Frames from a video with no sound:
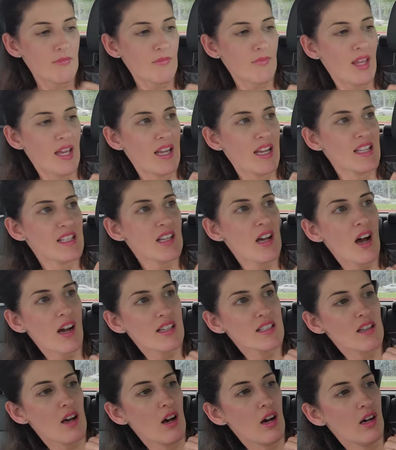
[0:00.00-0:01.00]
and it
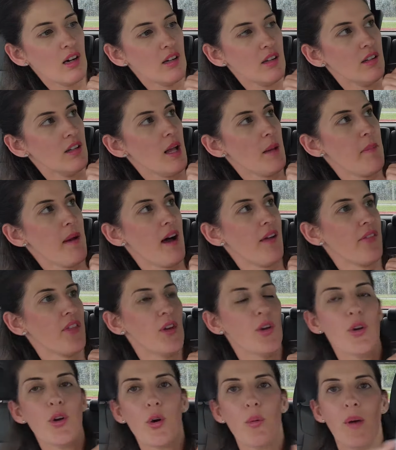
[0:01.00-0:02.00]
talks all about the
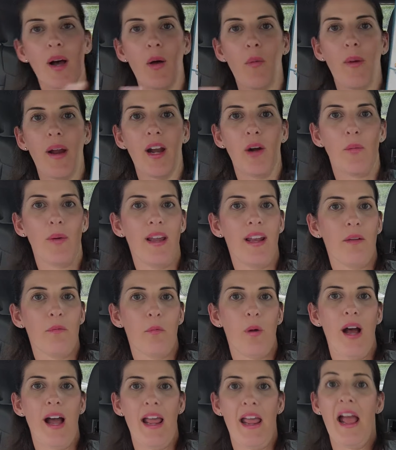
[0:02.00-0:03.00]
who, what, where, when,
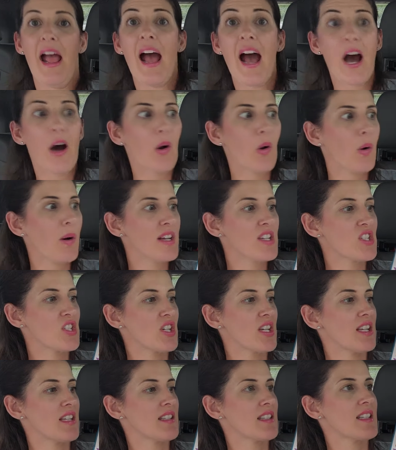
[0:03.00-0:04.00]
why, how
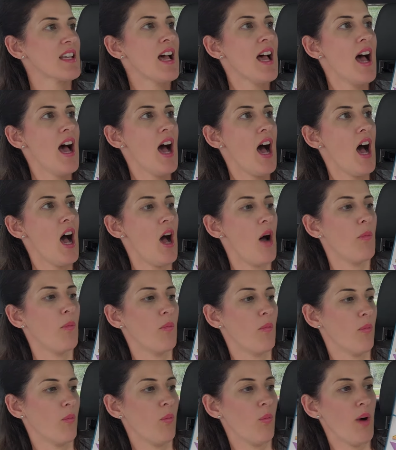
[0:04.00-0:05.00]
questions.
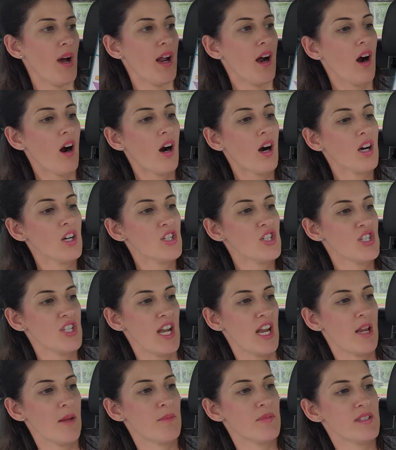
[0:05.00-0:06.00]
What are
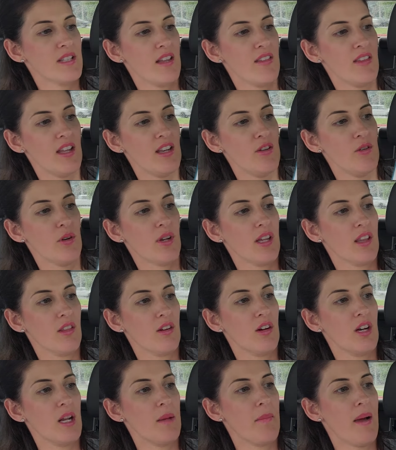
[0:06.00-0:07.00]
shapes, and then you can
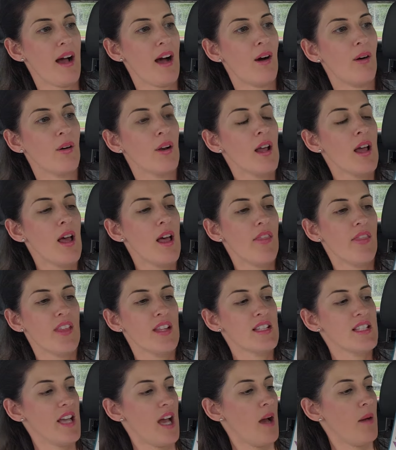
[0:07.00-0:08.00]
learn about the
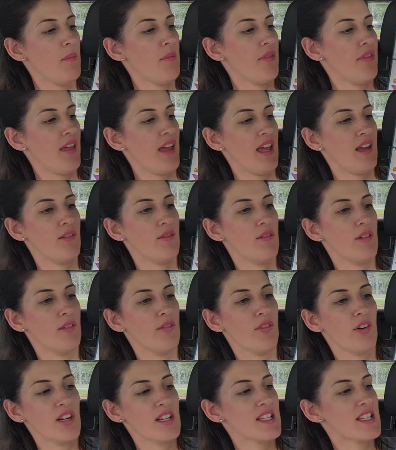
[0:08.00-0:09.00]
depth and
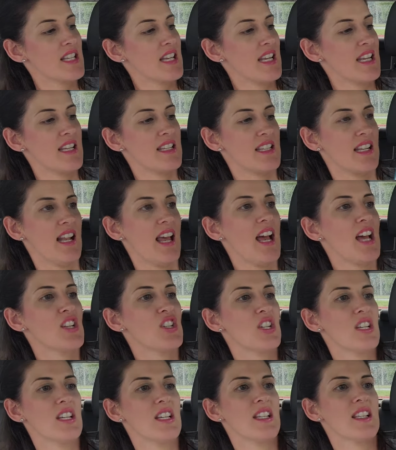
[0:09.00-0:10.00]
vertices and
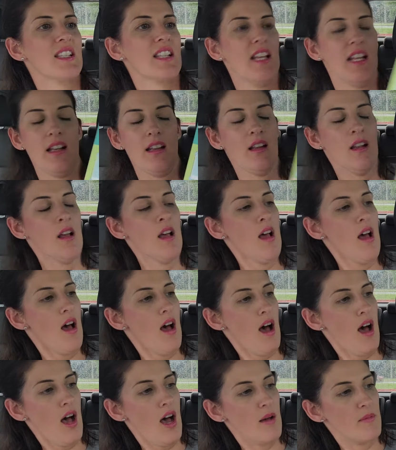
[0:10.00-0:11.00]
edges and
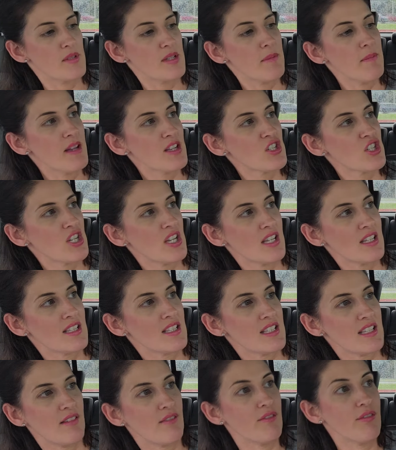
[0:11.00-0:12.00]

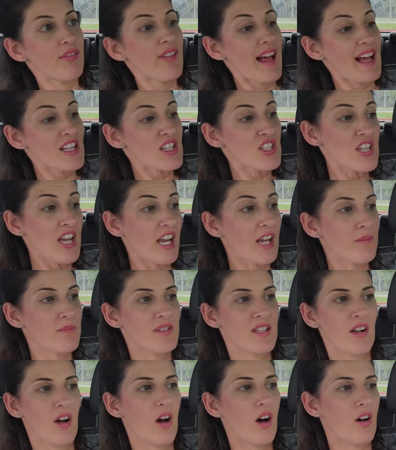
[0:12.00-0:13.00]
dimensions and flat
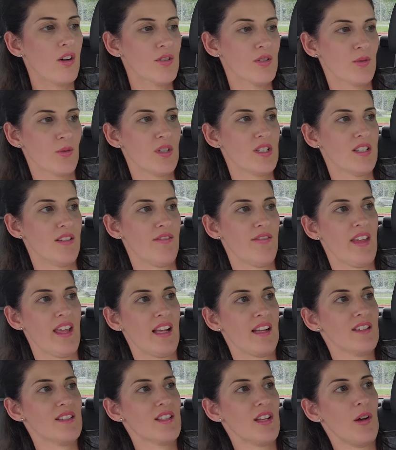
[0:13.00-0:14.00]
shapes and all sorts of
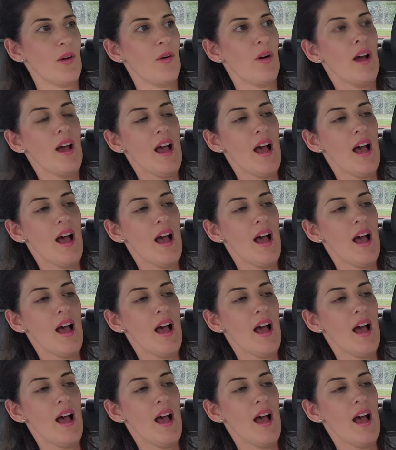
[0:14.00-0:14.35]
things. So